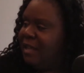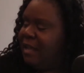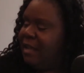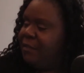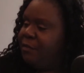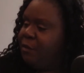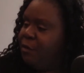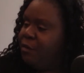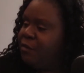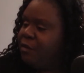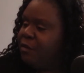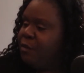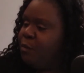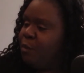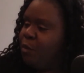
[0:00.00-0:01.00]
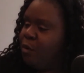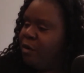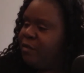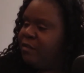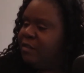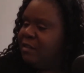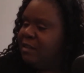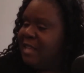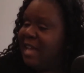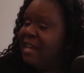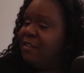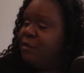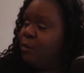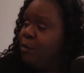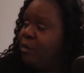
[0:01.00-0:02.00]
And those are the words, that
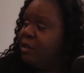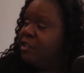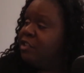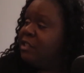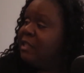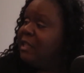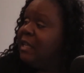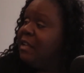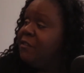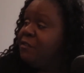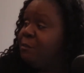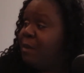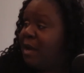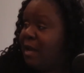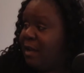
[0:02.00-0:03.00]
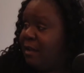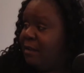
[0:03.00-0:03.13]
is the word that she lives by.